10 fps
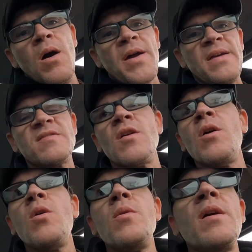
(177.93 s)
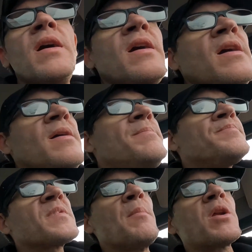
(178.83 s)
Okay, so
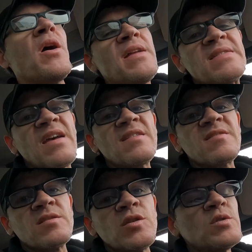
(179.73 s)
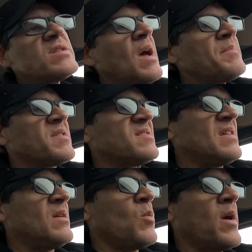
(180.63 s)
I'm gonna go ahead and test the 2-step to
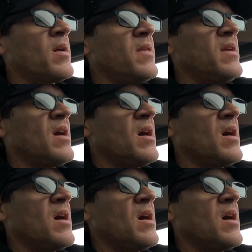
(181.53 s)
see where the